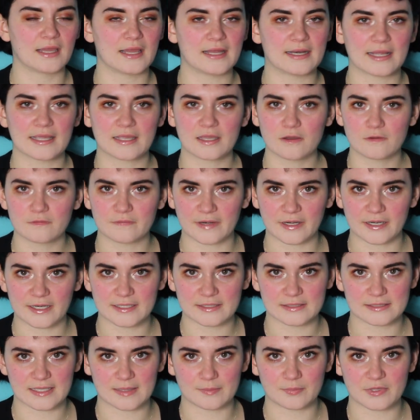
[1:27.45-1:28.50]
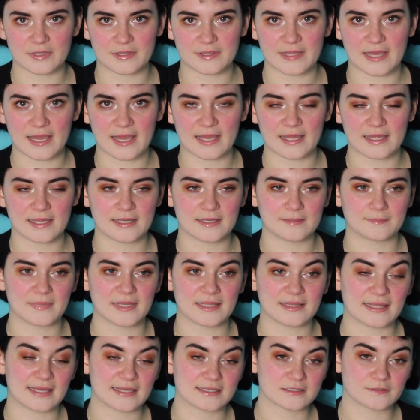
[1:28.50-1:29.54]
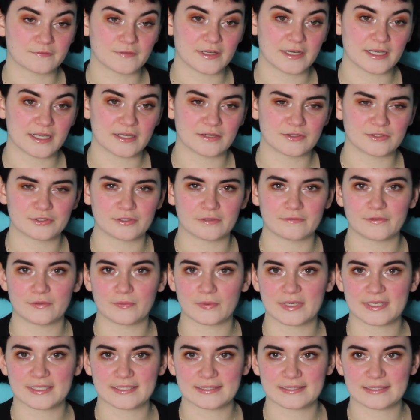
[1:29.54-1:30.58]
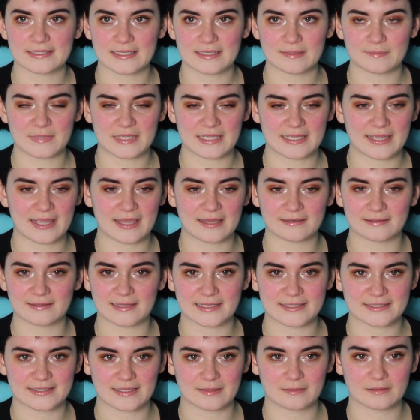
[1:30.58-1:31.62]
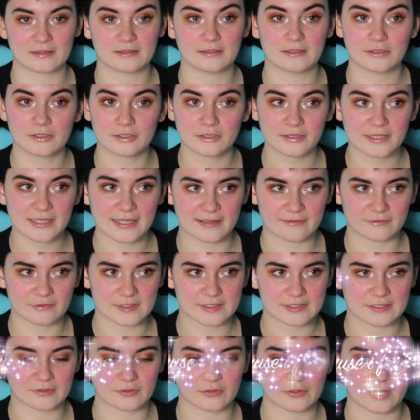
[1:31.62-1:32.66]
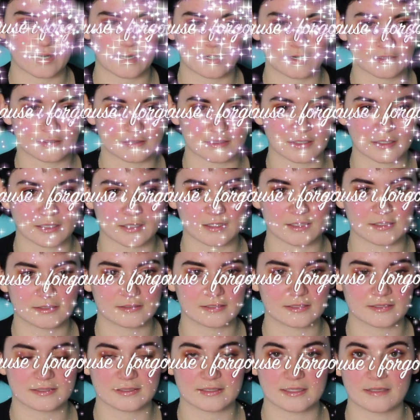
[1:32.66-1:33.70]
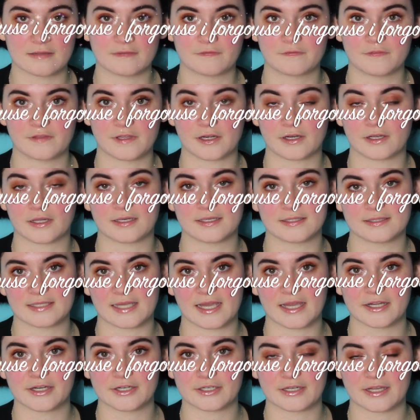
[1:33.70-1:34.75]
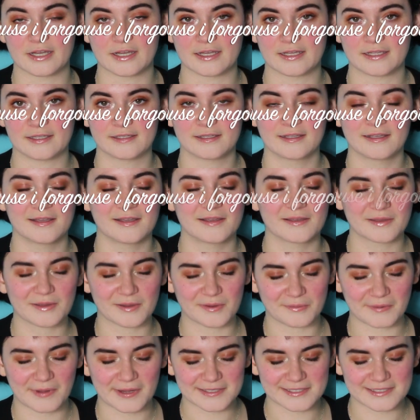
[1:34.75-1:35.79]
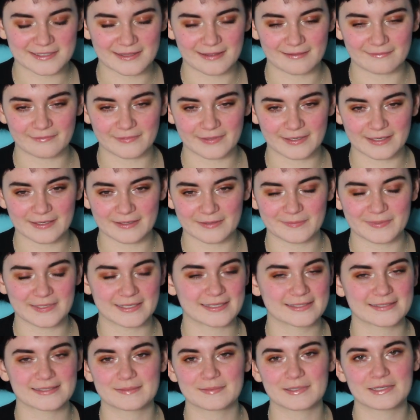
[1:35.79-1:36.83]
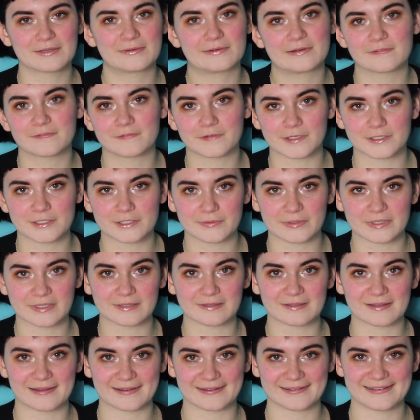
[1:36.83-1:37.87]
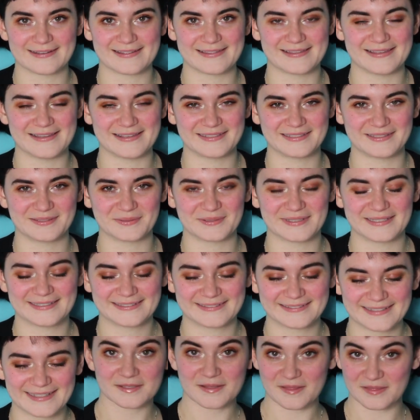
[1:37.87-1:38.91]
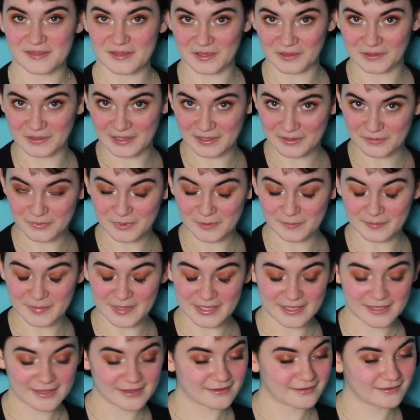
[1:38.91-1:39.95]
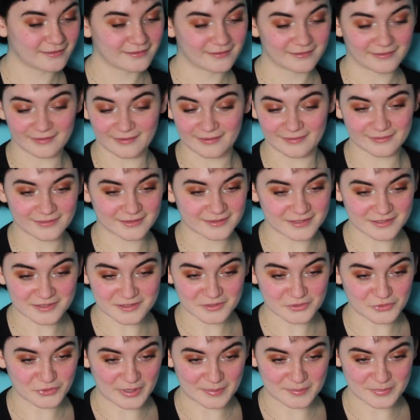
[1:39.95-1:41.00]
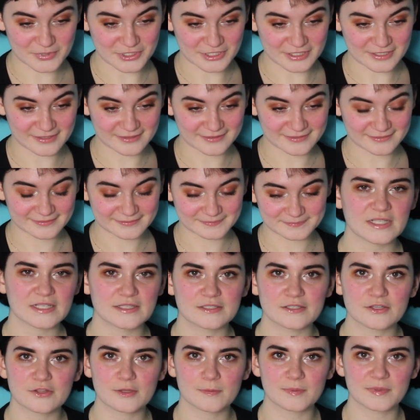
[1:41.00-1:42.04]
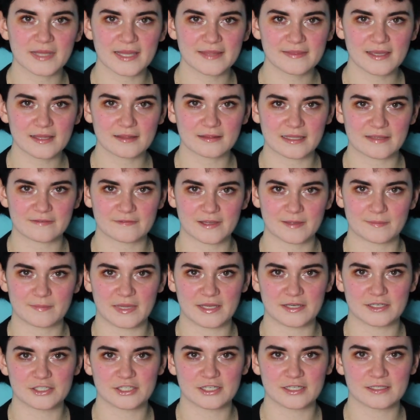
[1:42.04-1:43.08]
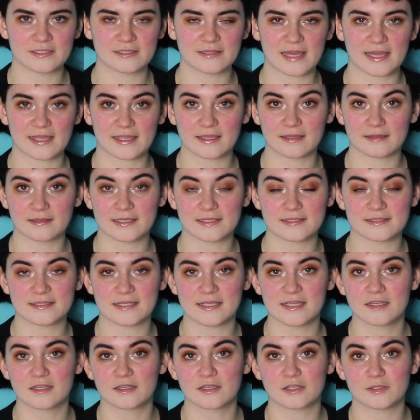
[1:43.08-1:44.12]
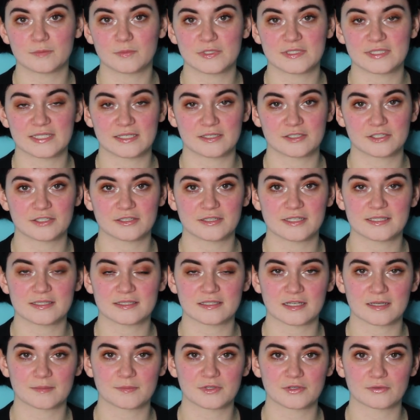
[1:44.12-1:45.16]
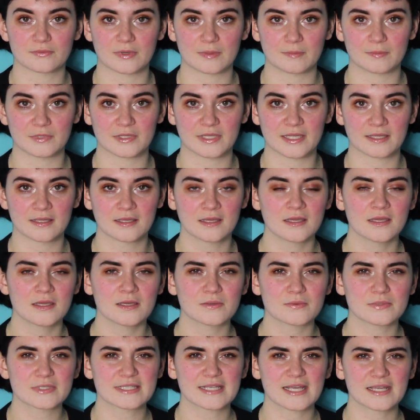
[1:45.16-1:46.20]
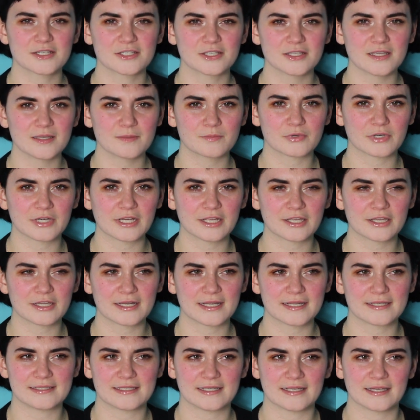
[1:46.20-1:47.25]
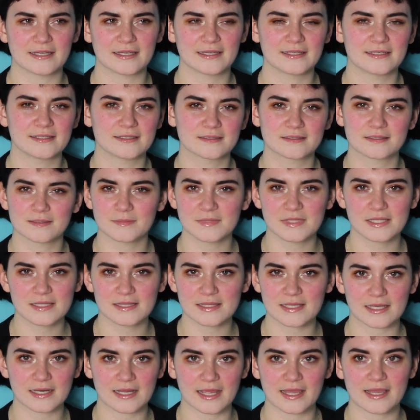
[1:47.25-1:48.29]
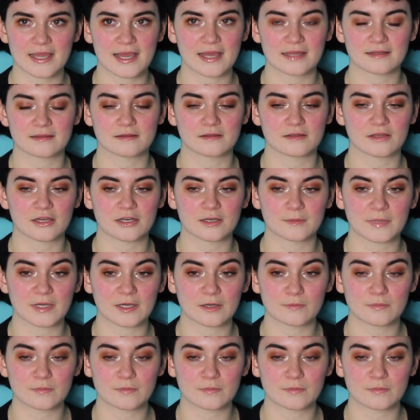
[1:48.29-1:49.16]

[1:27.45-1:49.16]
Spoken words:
and I go very in depth with that in my last video, so if you want to see me analyzing literally every single character to see if they're going to die or not, go watch that video, because I'm going to refer to it a lot in this one. The link will be in the description. So the plan that Levi mentioned, that killing Zeke could potentially stop the rumbling, was actually a pretty good idea, and it's something that I hadn't thought about